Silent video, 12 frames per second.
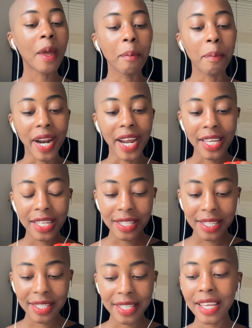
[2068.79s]
But I can
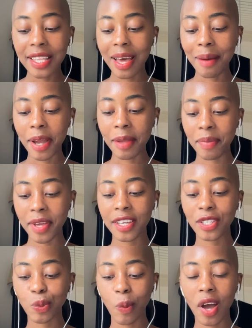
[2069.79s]
see that my
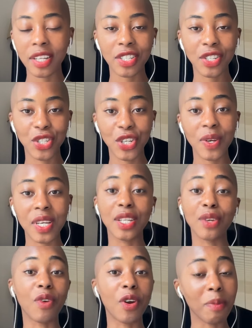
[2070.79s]
biggest work to do is
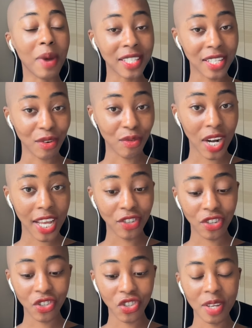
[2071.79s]
in romantic
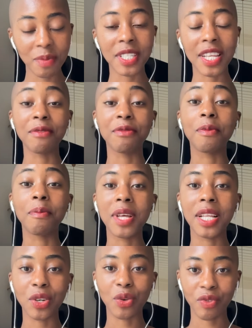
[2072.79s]
relationships, in
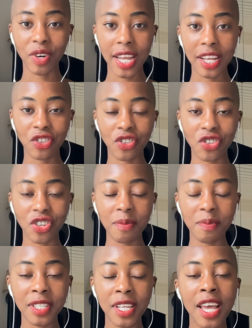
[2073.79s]
familial
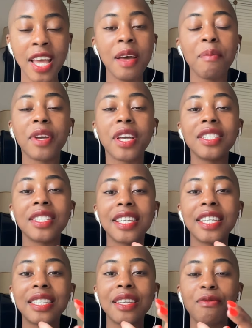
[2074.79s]
relationships, mm. because
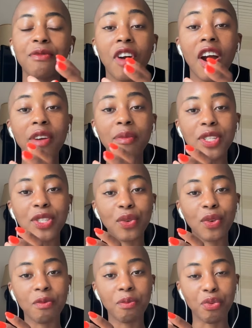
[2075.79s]
these environments sort
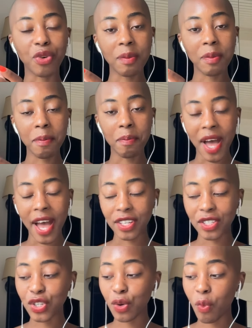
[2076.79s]
of bring me back
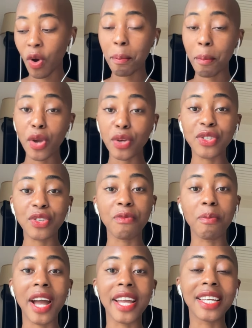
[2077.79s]
to what most of
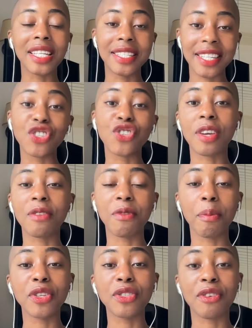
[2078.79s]
my conditioning for
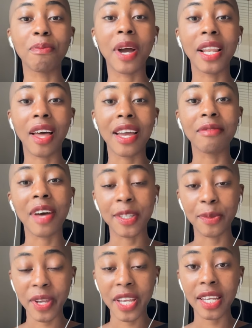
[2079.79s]
most of my life has
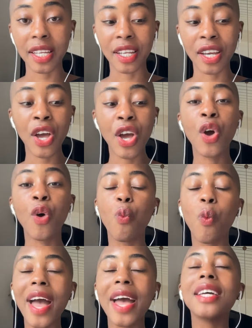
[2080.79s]
been,
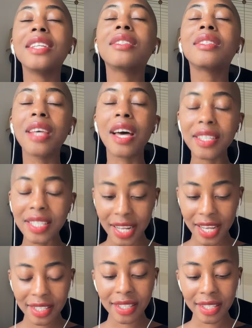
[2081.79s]
where in certain
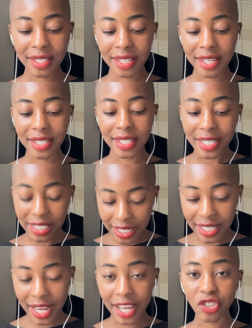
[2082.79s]
instances, it
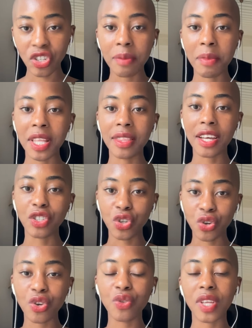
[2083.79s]
did actually mean that
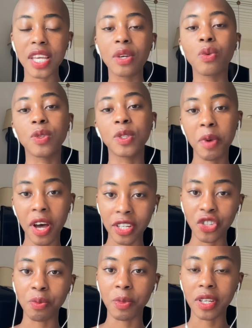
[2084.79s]
truth equals
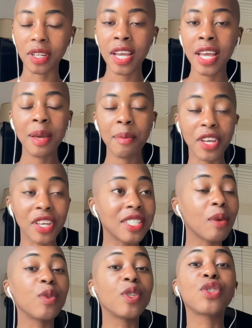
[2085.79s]
punishment, because there
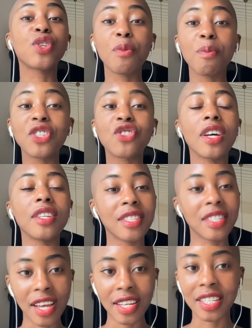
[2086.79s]
was so much
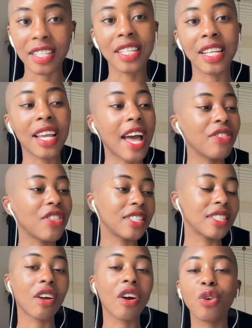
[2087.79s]
uncertainty. And there's
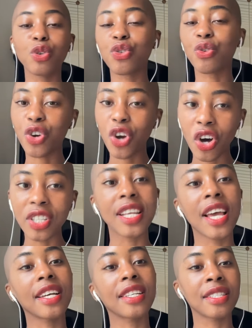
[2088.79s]
the cultural
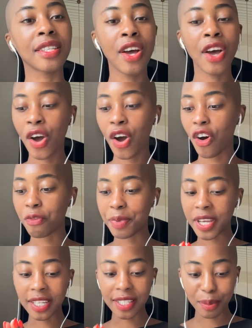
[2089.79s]
context of being
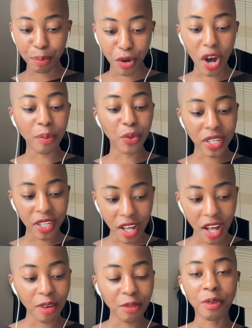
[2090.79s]
a Zimbabwean
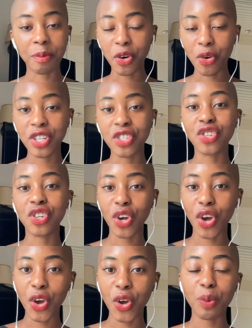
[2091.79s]
girl from a Christian
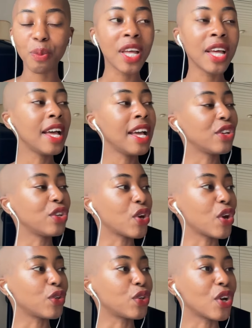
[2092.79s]
home. You know,
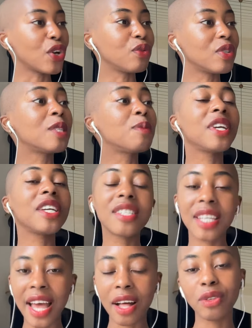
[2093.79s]
you don't speak
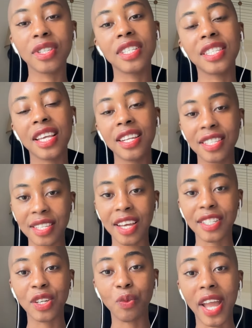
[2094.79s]
to elders in a
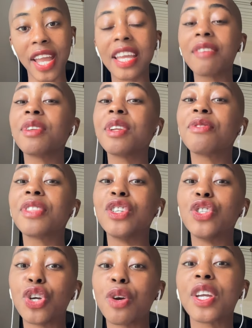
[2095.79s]
certain way, even if they're
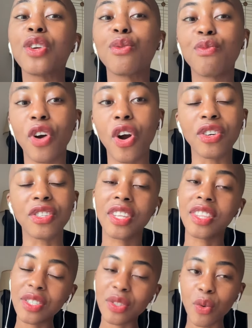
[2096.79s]
doing you wrong. So
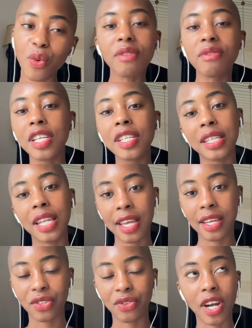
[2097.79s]
there's all of these
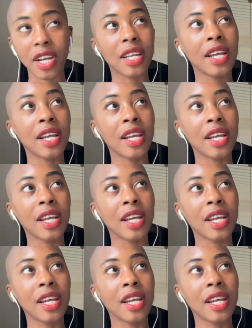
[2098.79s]
layers, right?